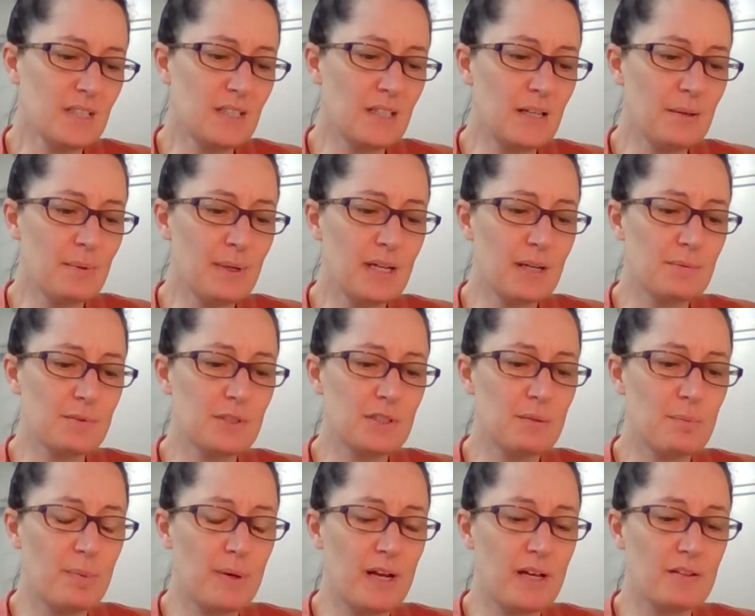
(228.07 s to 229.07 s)
"I went up to the
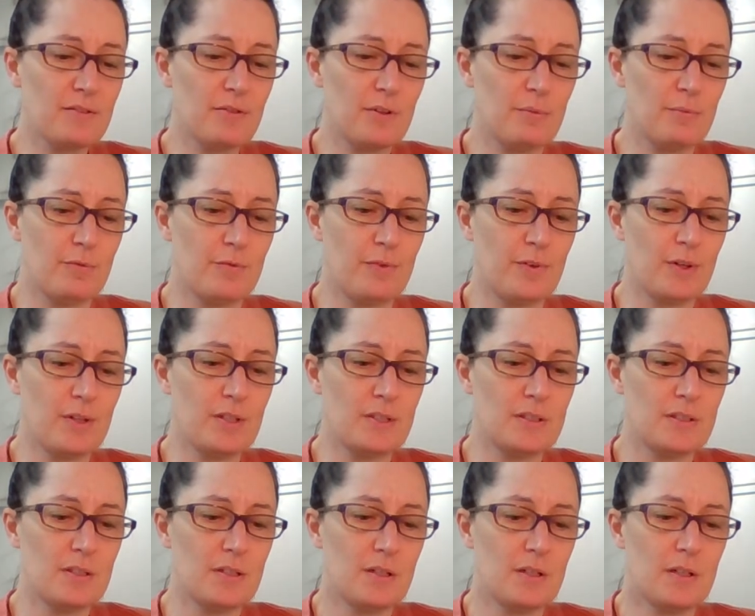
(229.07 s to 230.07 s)
bathroom
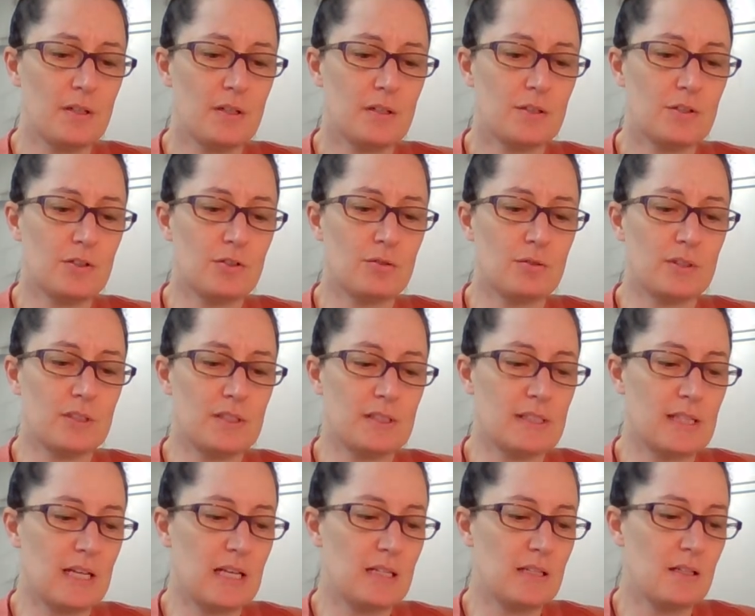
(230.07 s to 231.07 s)
first," George
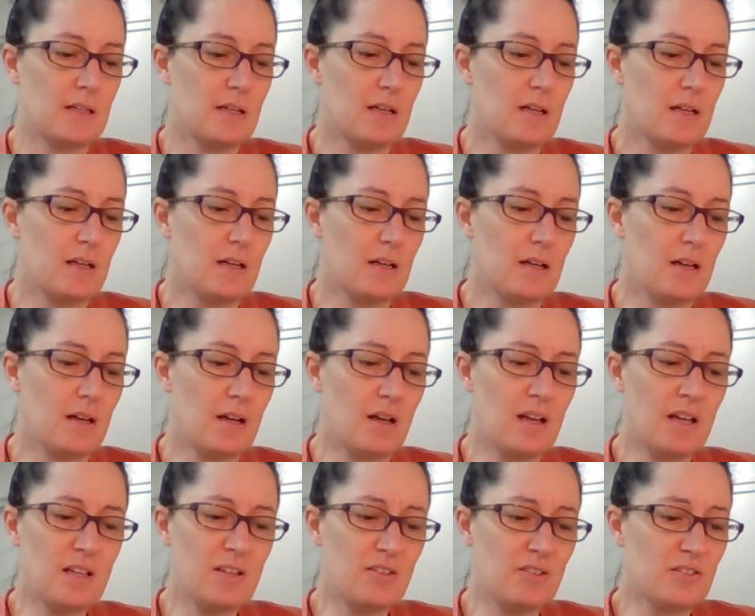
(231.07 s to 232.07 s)
said.
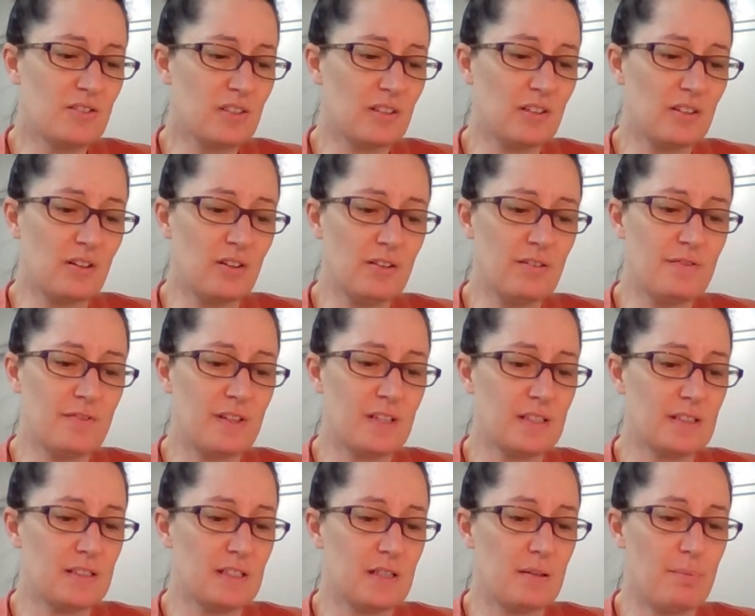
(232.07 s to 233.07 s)
I used a lot of
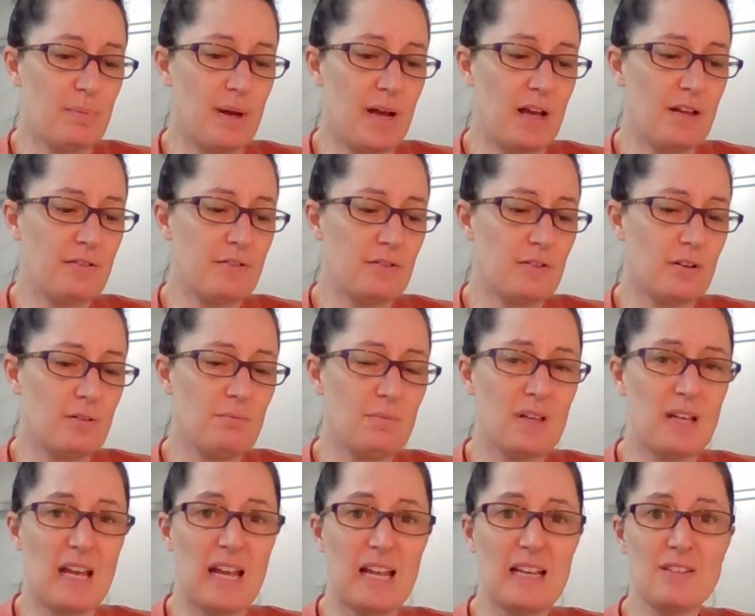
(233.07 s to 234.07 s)
things in the
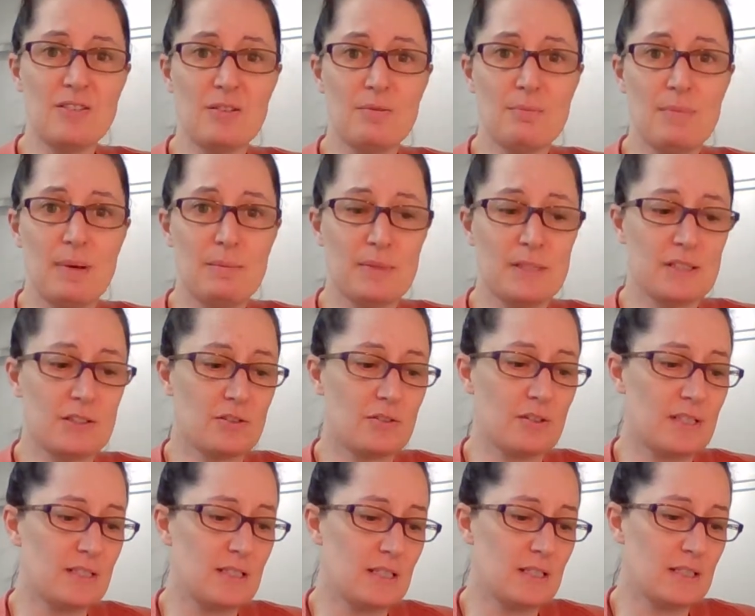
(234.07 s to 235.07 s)
bathroom and on Mummy's
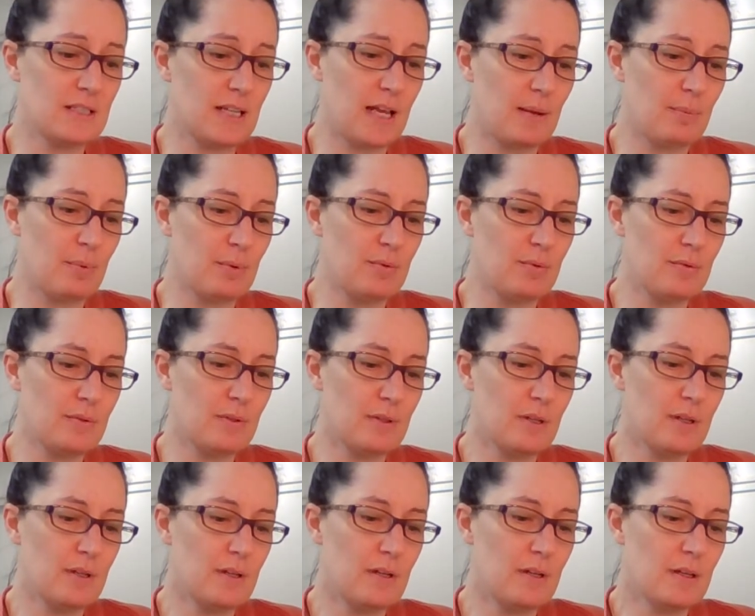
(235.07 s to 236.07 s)
dressing table.
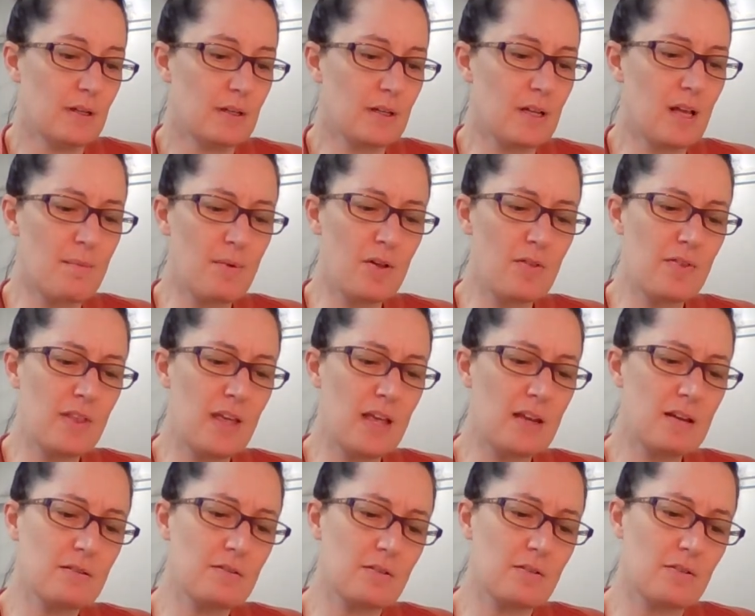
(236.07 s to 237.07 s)
Come on
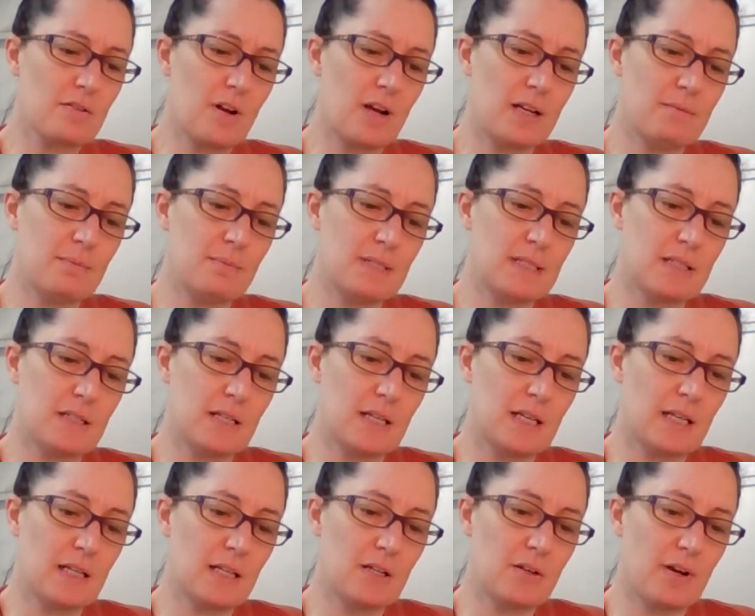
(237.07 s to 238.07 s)
then, cried Mr.
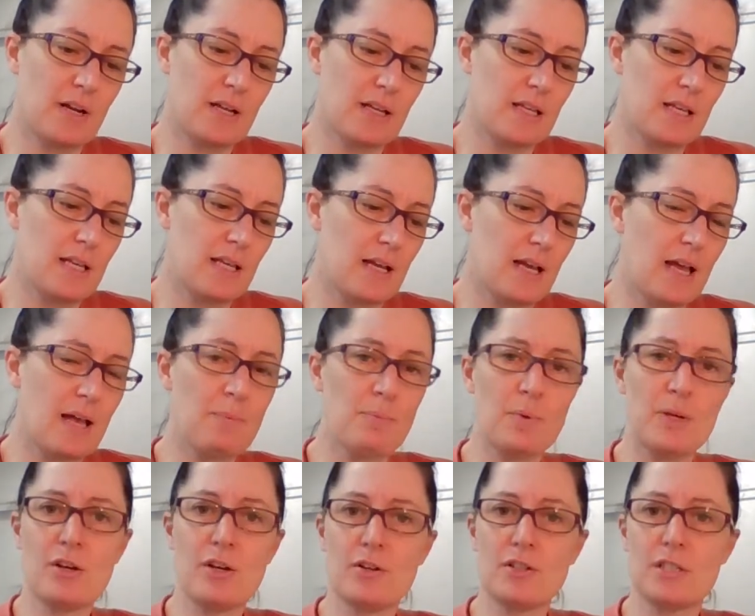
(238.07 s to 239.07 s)
Killy Kranky. Up
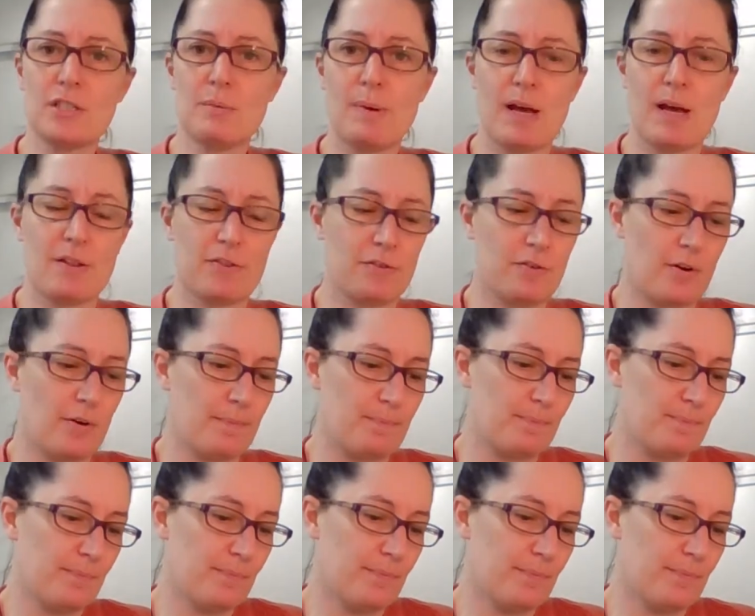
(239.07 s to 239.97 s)
we go to the bathroom.